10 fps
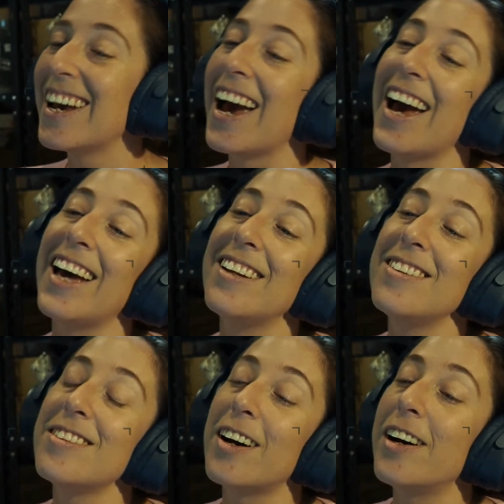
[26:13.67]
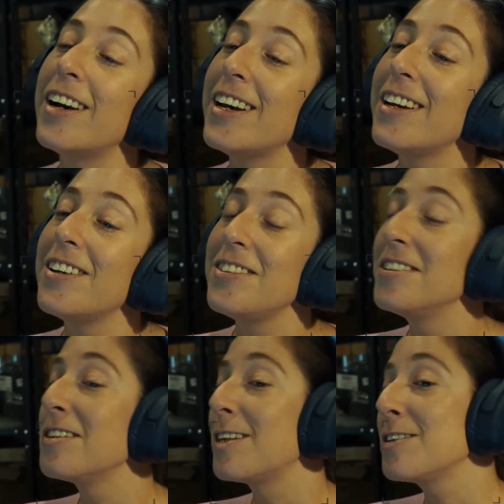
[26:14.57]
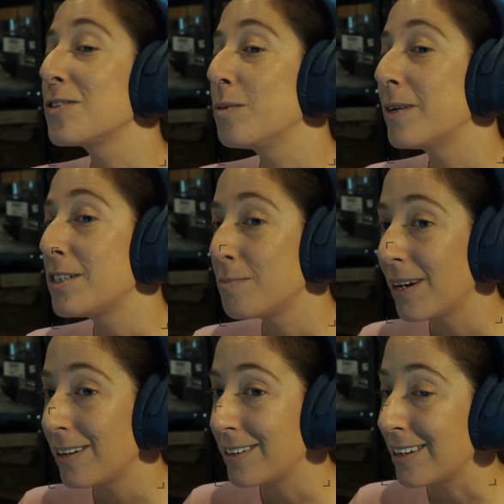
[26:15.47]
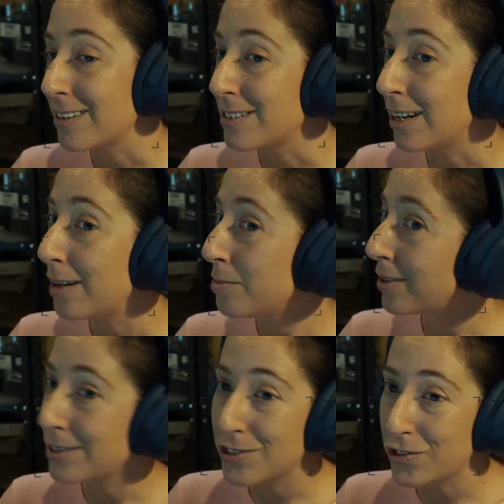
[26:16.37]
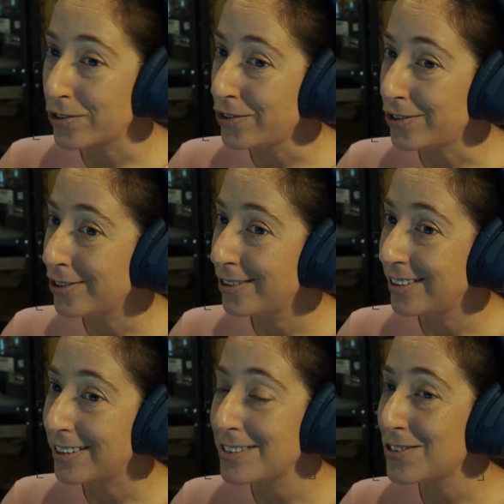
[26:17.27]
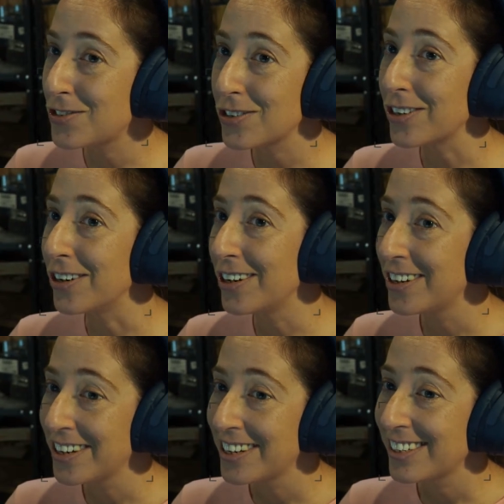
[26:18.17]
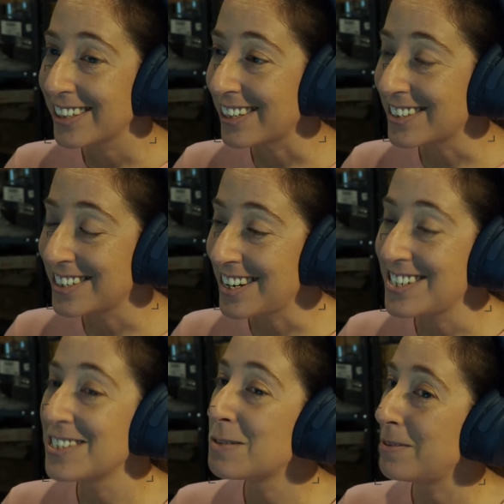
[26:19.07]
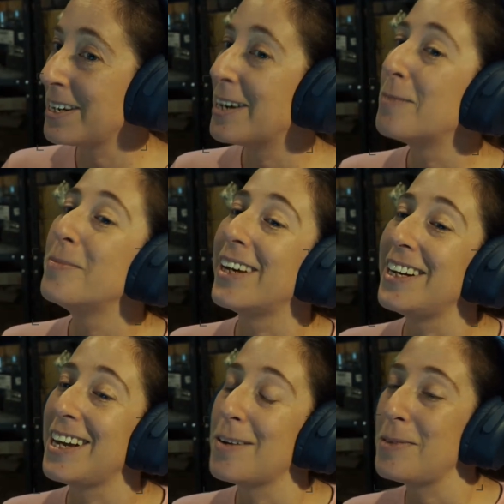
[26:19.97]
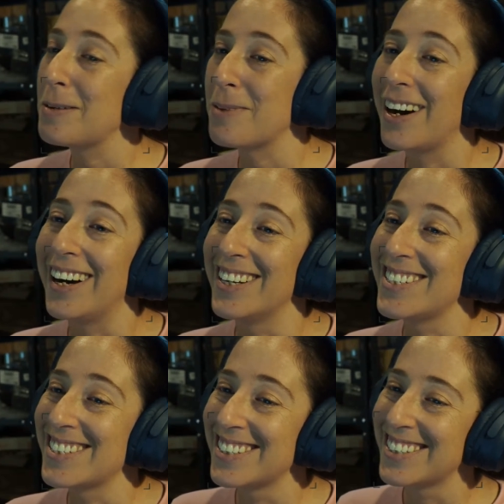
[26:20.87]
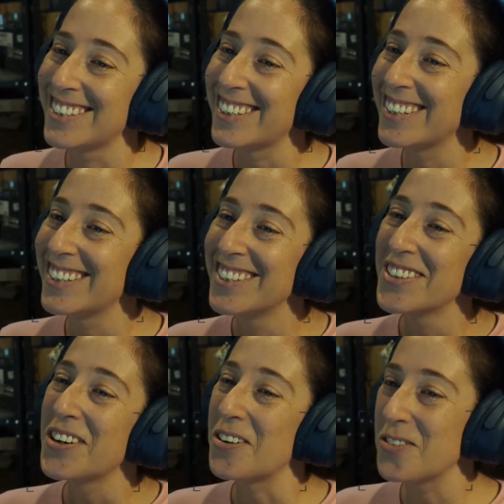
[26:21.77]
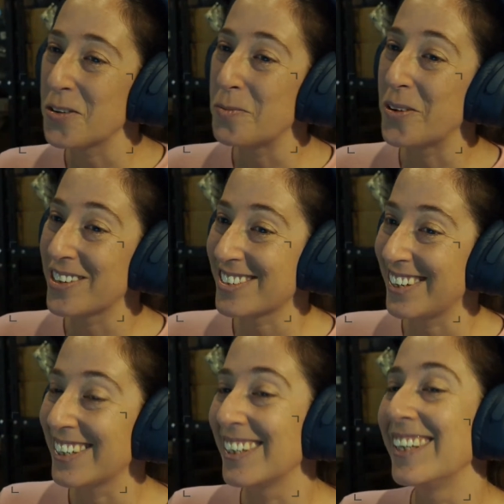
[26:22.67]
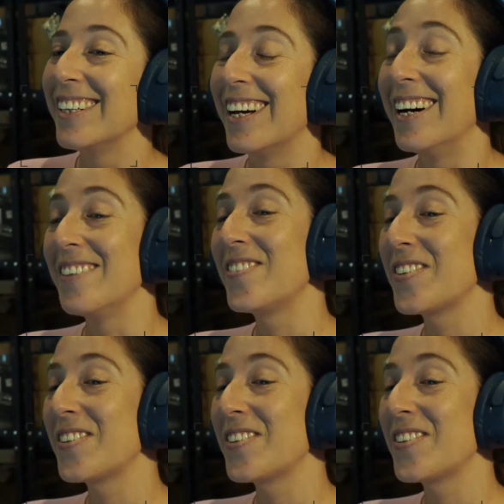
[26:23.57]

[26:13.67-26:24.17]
And I didn't think so much about it at the time, but it's true. It's true. Gas stations become an epic part of your motorcycling life.